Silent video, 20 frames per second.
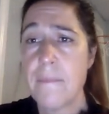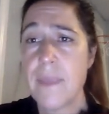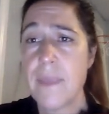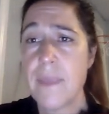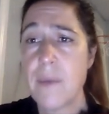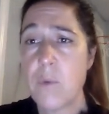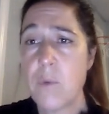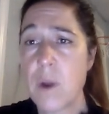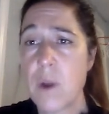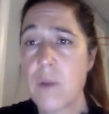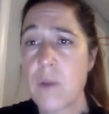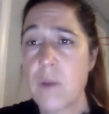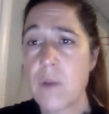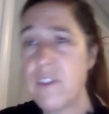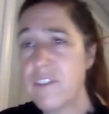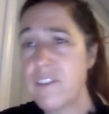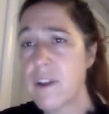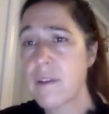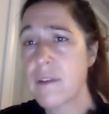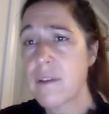where we
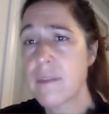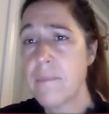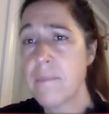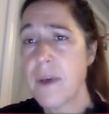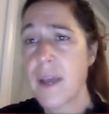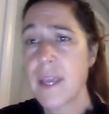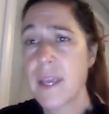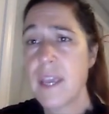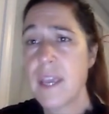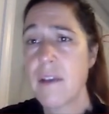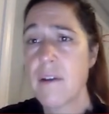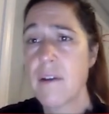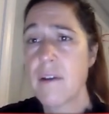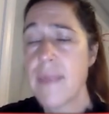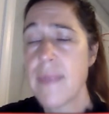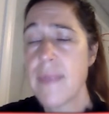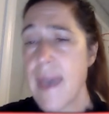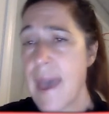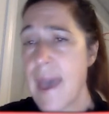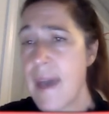start the puck here on
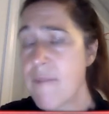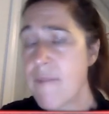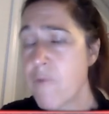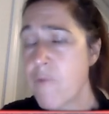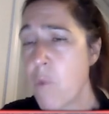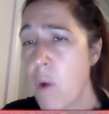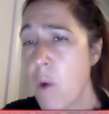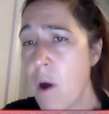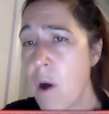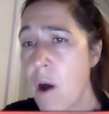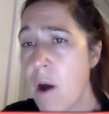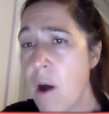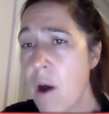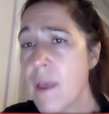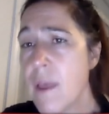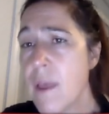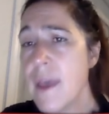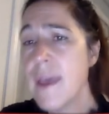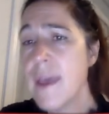the half wall,